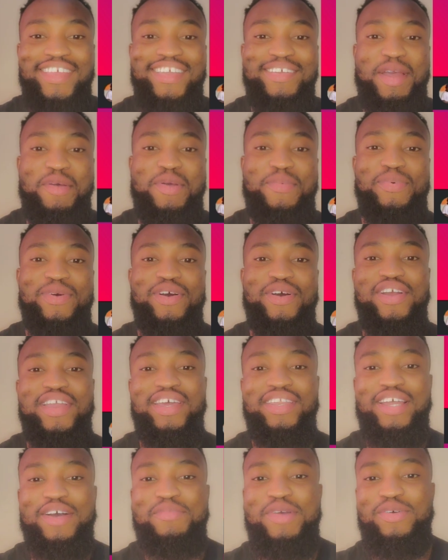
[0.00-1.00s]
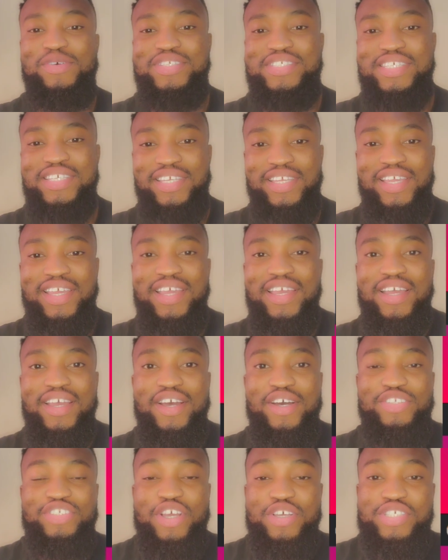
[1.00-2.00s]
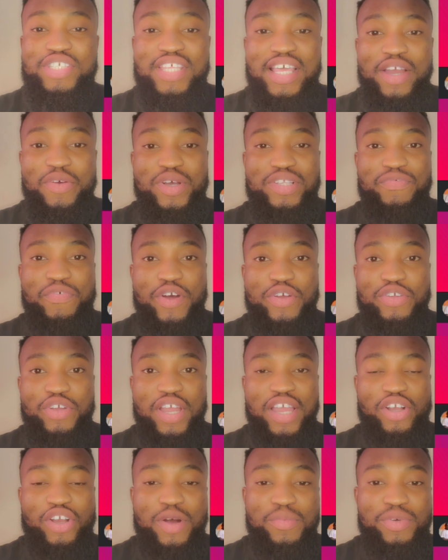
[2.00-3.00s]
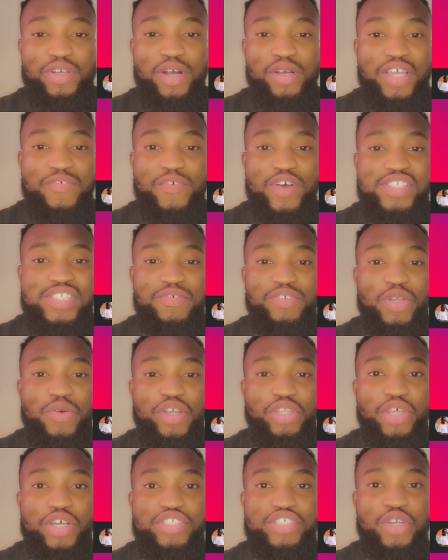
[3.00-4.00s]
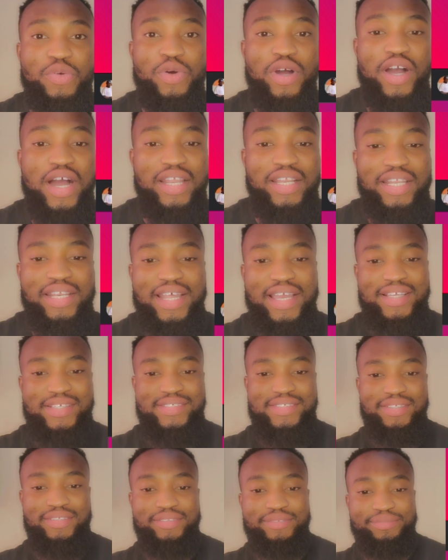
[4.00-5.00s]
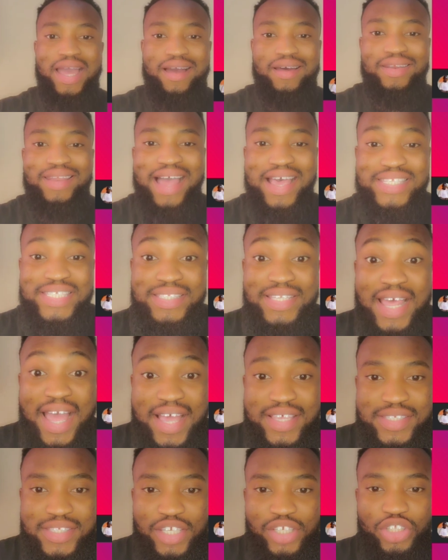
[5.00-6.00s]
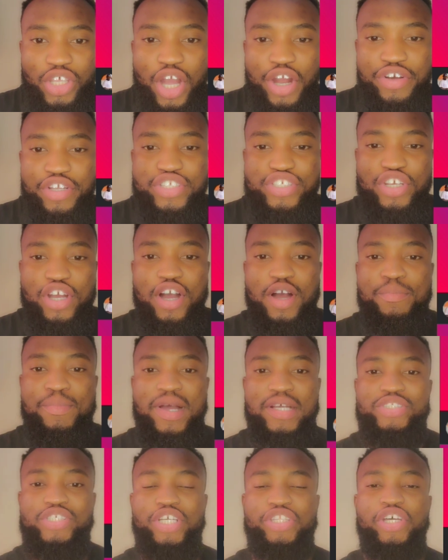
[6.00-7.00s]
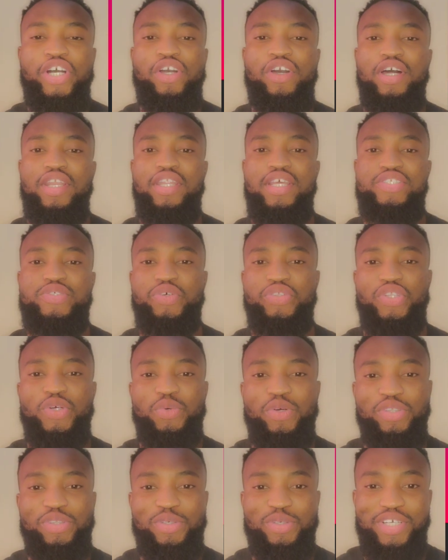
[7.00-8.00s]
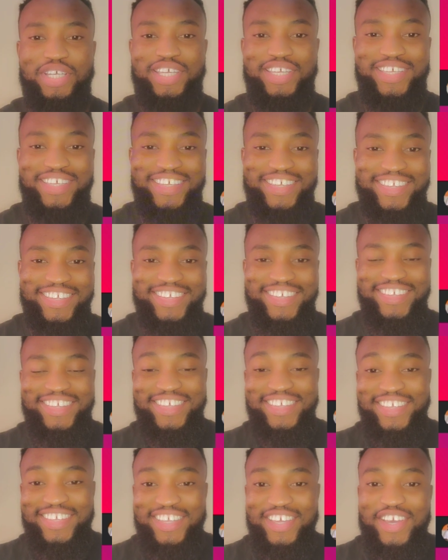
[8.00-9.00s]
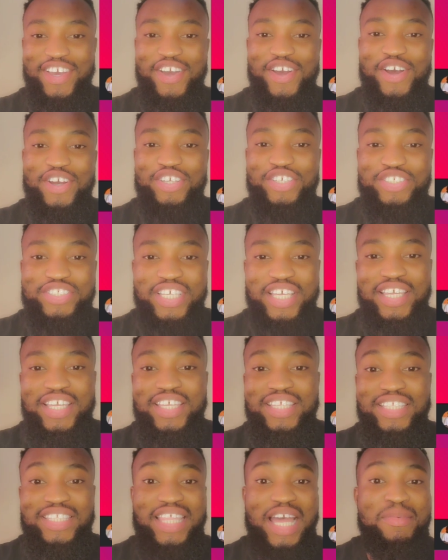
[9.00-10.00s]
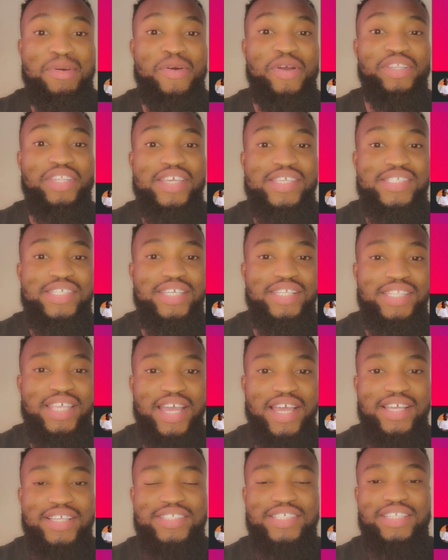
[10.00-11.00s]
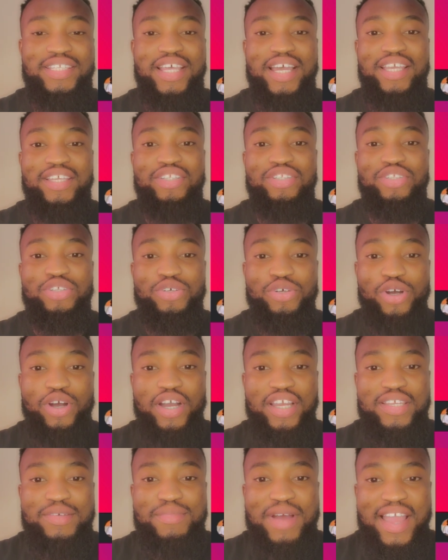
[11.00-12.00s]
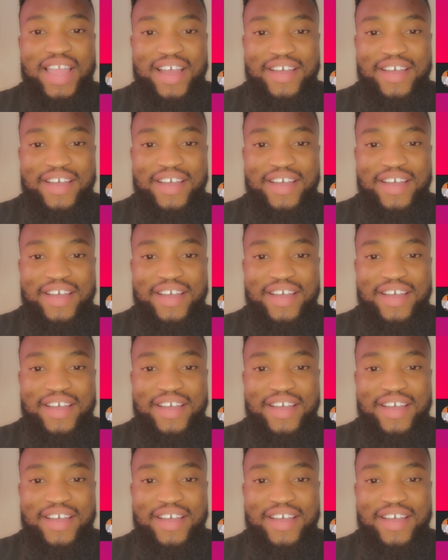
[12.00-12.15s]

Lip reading: Harry no can get sense of reasoning, you know, supposed to be all family, no get sense of reasoning, my people. Get as he be. Make I even ask question. This marriage can never and will never work. Is the marriage end of the world?